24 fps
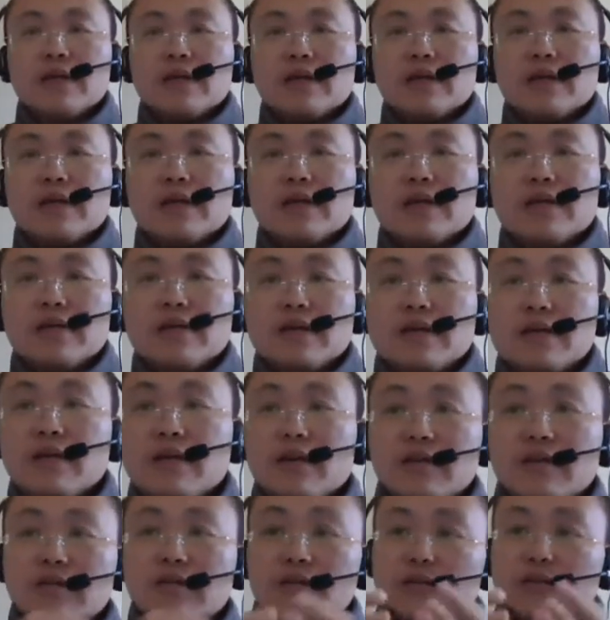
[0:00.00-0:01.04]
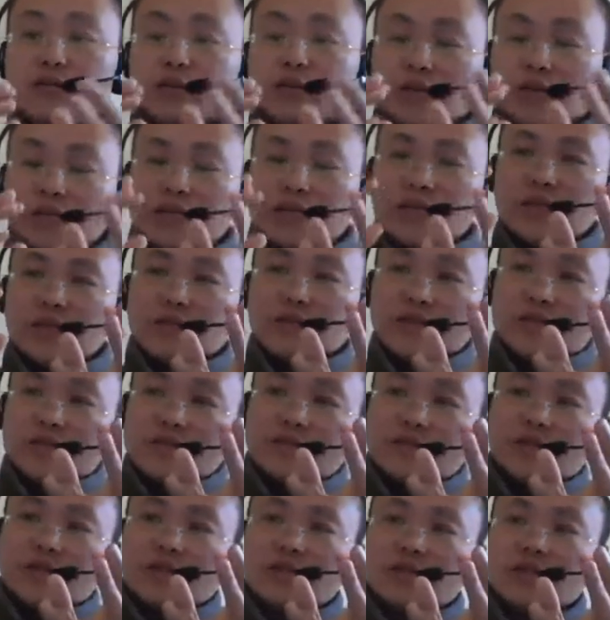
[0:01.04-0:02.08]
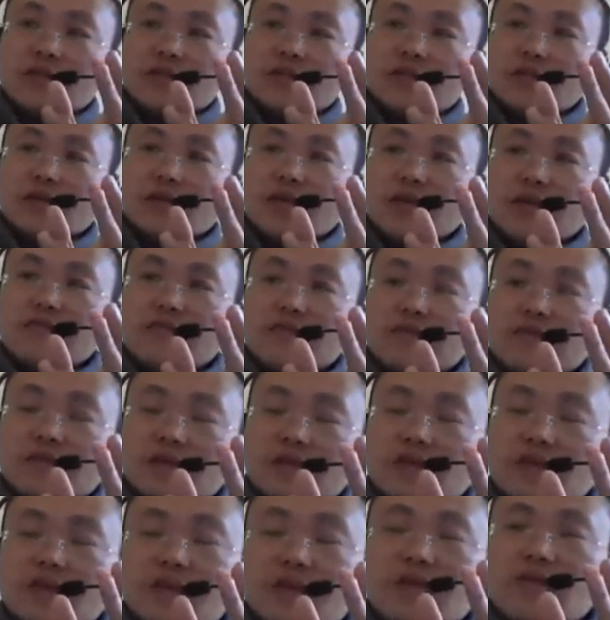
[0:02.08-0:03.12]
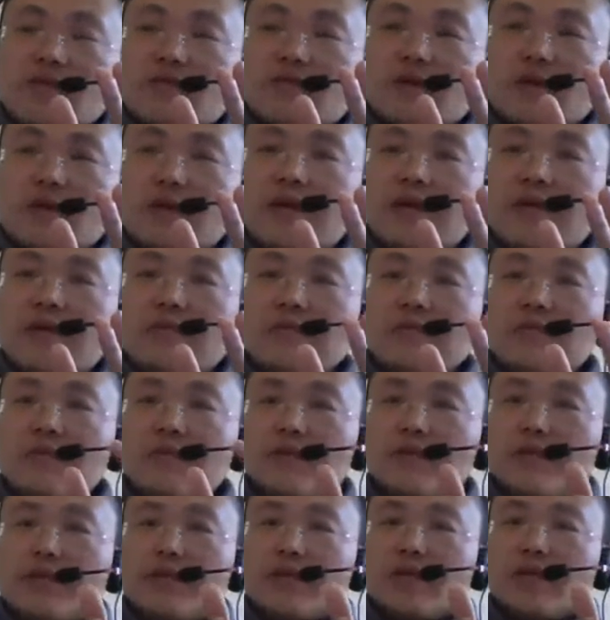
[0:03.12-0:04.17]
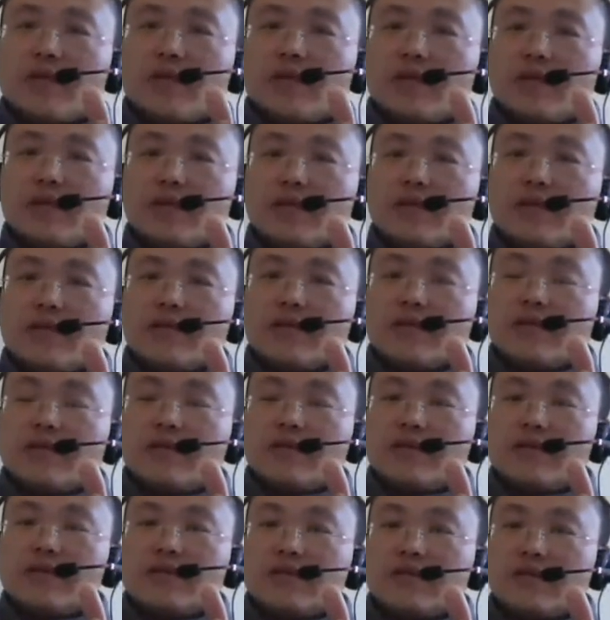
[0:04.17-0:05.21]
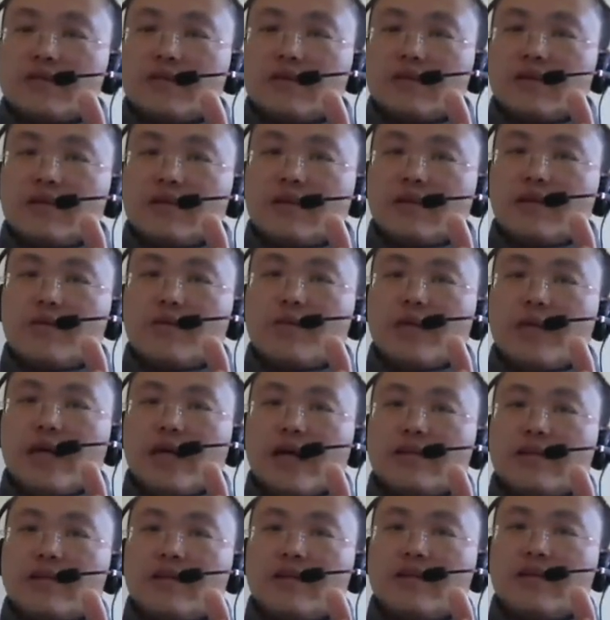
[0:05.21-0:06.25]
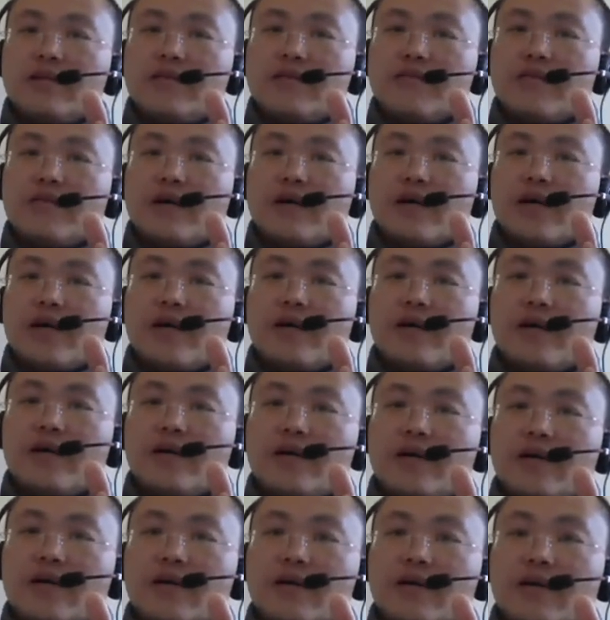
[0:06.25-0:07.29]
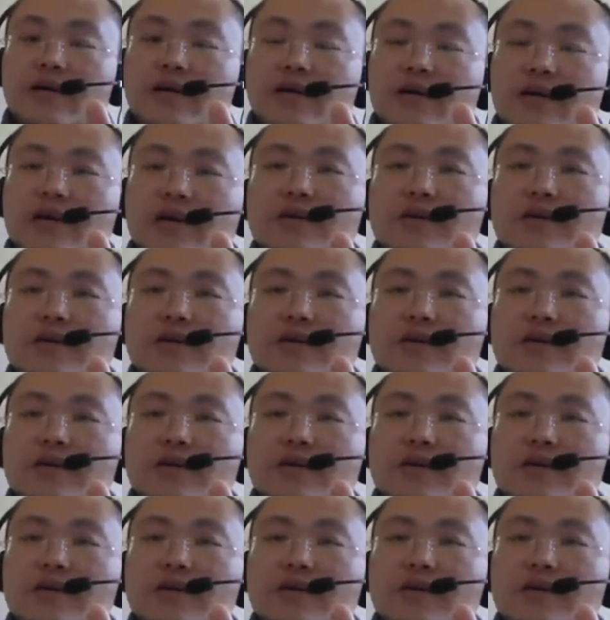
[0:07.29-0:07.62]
Then to achieve a certain the volume, can we identify a